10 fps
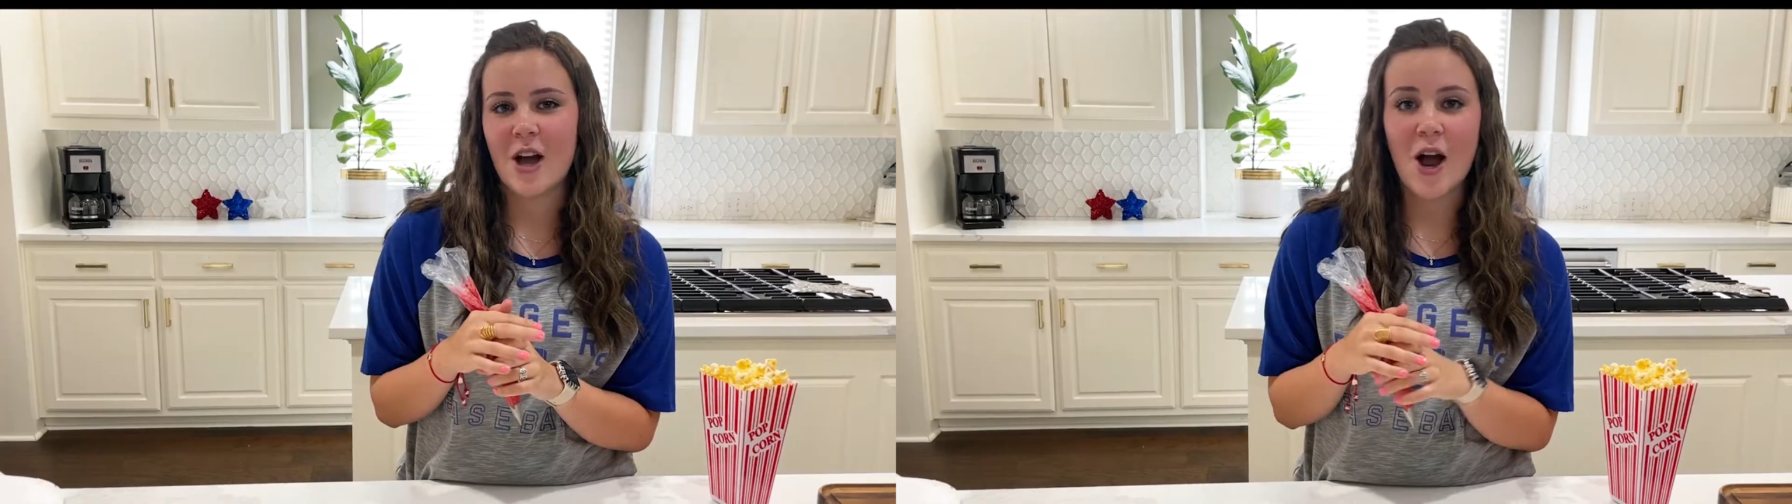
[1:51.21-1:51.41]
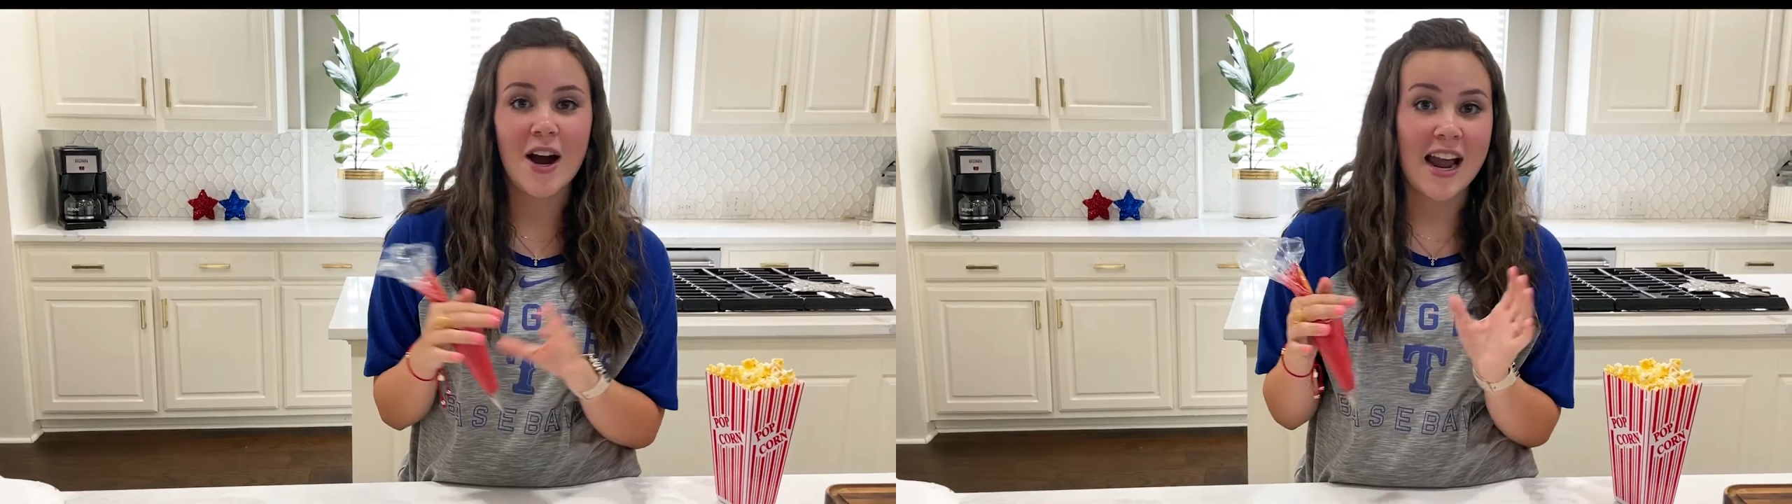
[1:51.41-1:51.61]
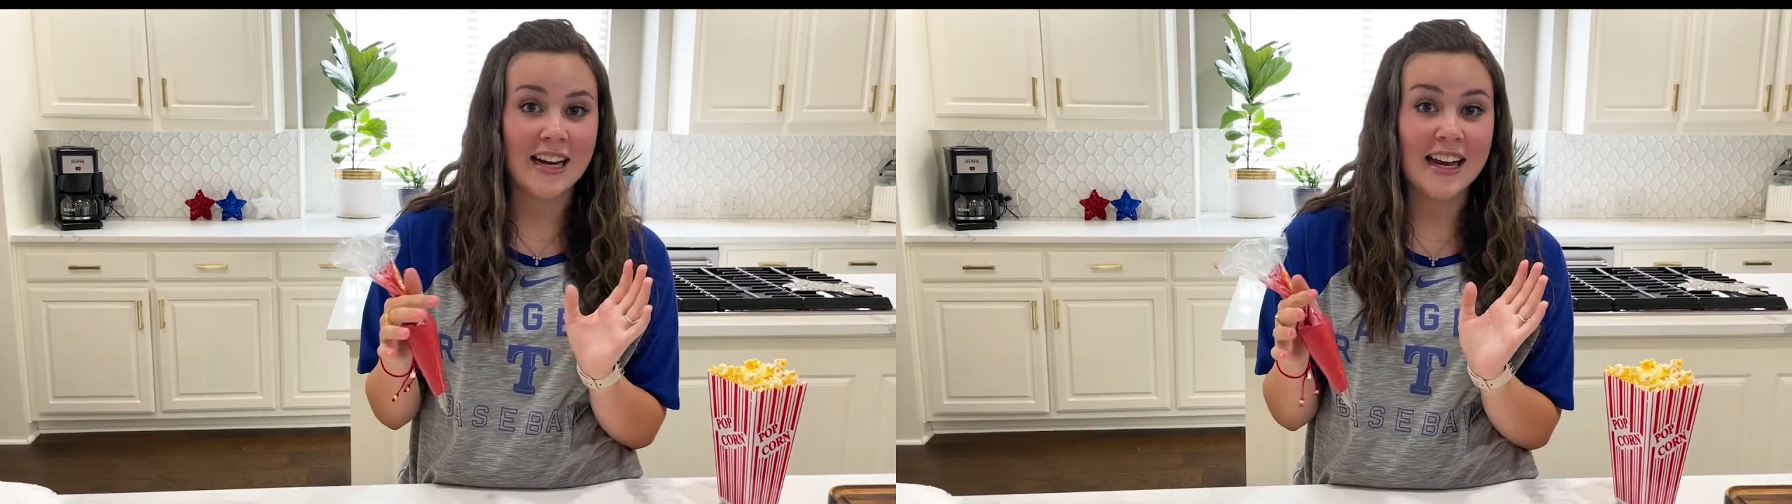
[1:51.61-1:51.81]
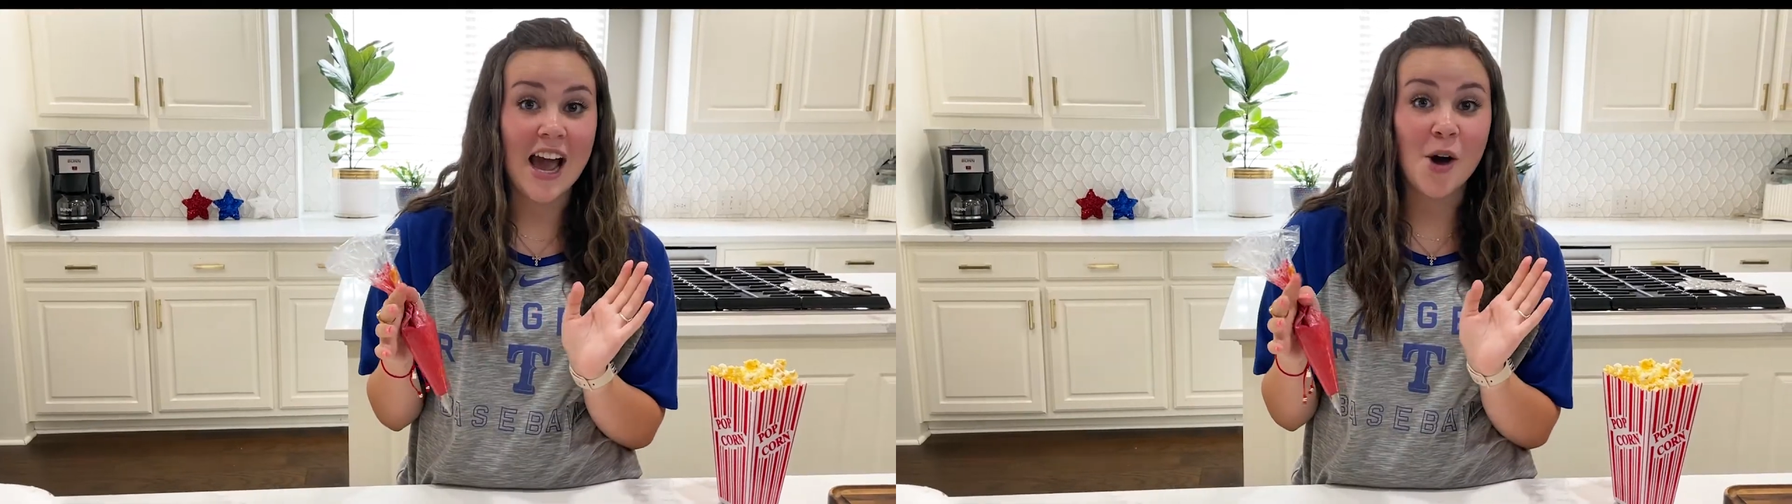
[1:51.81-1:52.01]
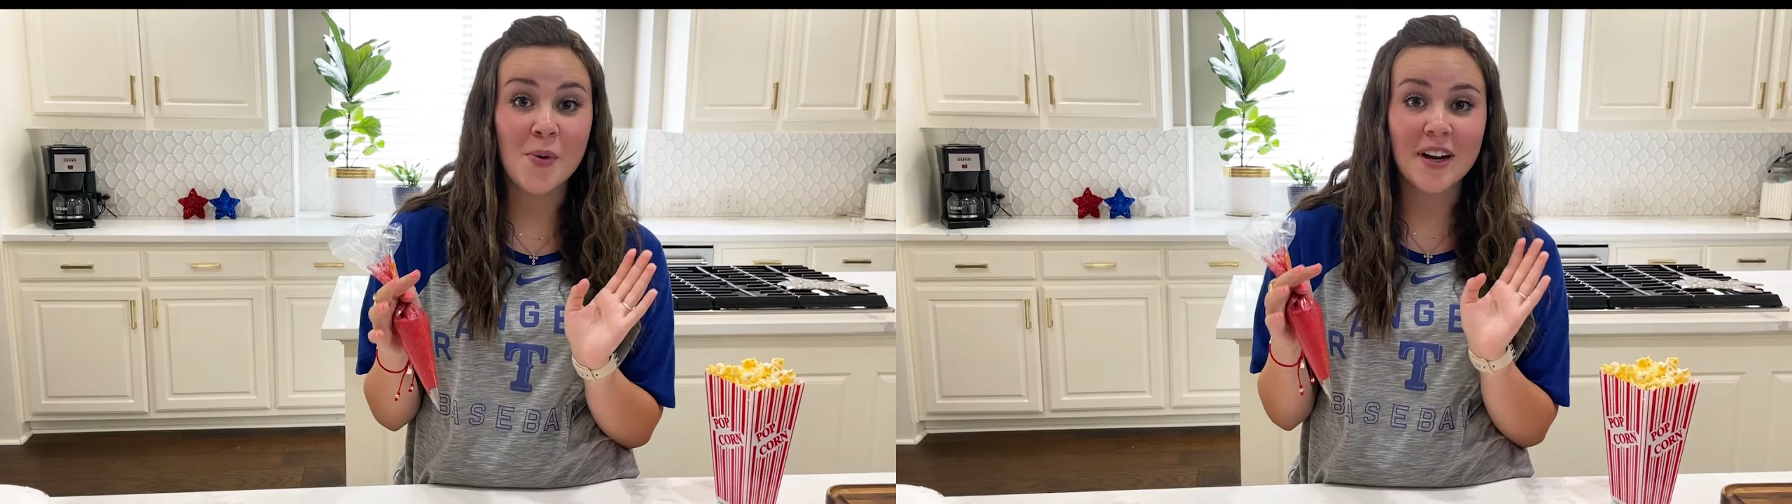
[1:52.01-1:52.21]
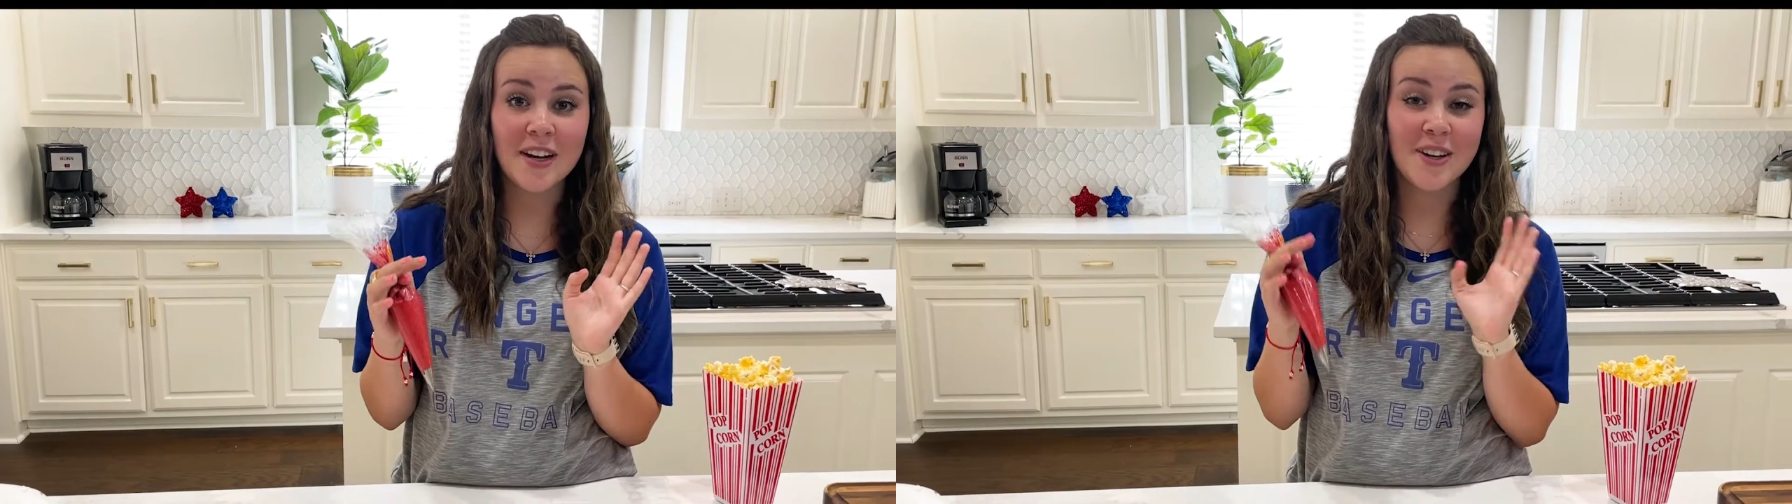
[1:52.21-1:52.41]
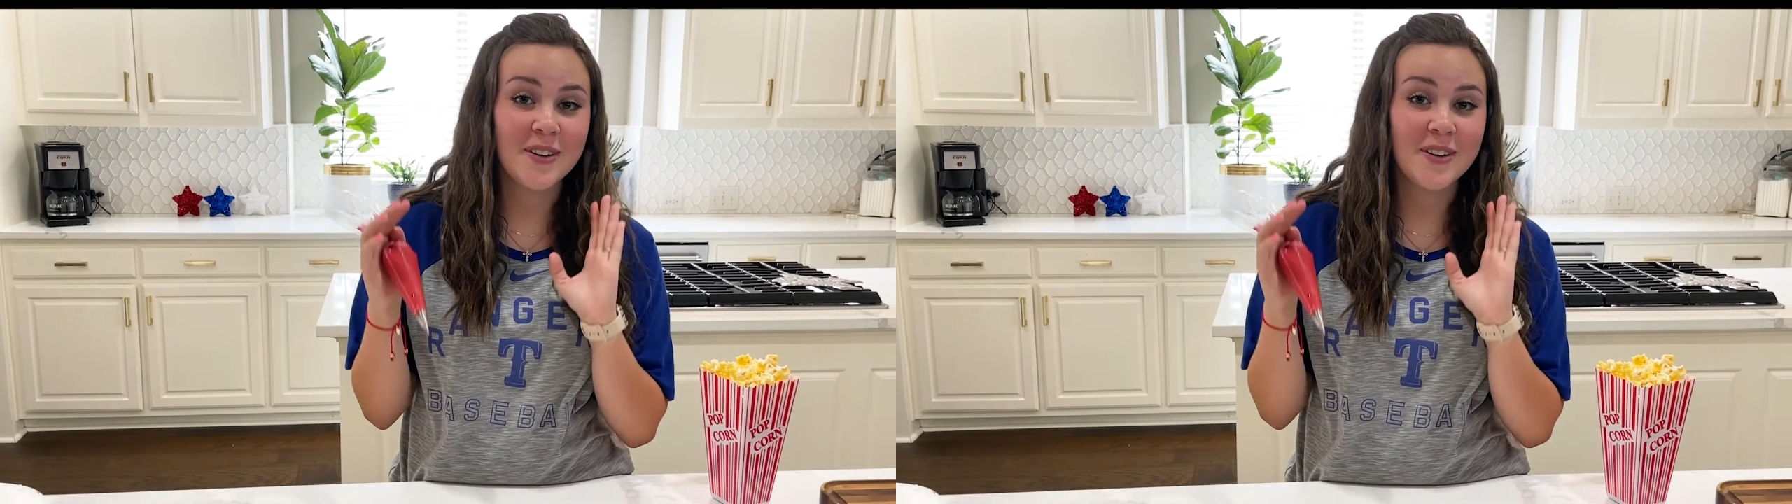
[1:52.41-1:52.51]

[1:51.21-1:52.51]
All right, now we're gonna do